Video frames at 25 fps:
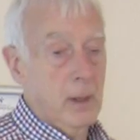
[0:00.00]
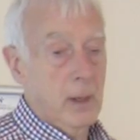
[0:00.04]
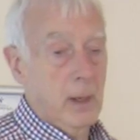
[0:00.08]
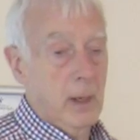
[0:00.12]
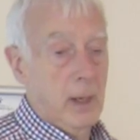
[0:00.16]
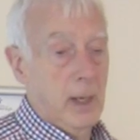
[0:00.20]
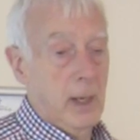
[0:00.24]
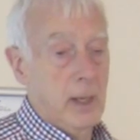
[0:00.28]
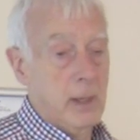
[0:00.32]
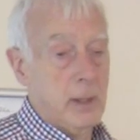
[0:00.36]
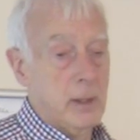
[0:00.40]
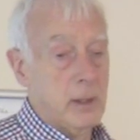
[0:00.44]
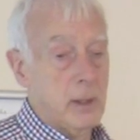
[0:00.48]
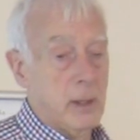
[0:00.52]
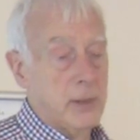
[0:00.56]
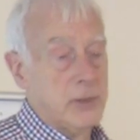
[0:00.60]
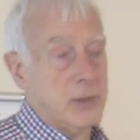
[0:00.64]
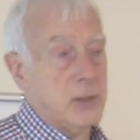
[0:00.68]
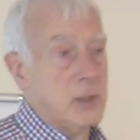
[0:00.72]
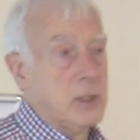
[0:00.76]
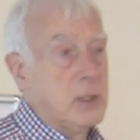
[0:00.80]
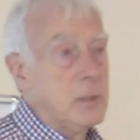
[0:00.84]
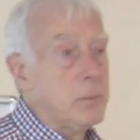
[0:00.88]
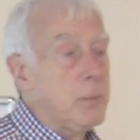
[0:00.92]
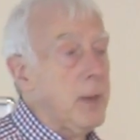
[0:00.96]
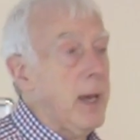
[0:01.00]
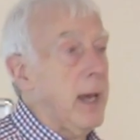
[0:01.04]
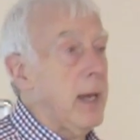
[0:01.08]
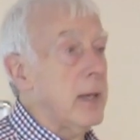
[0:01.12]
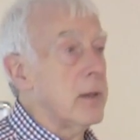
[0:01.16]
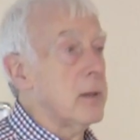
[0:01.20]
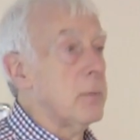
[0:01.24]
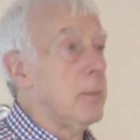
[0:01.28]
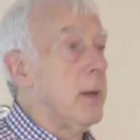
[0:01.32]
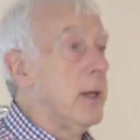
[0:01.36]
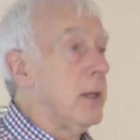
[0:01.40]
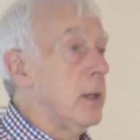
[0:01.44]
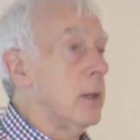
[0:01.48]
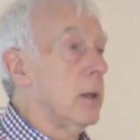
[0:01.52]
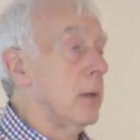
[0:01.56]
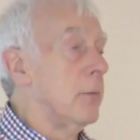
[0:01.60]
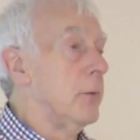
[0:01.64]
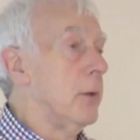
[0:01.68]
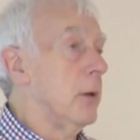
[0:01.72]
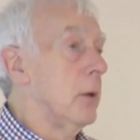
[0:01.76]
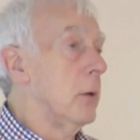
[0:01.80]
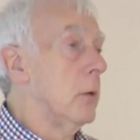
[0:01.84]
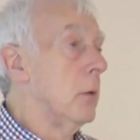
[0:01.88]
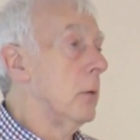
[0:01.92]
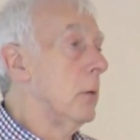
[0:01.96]
And I suspect many of
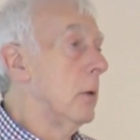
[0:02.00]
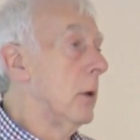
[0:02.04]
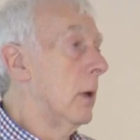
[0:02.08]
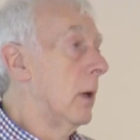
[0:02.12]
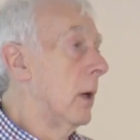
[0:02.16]
you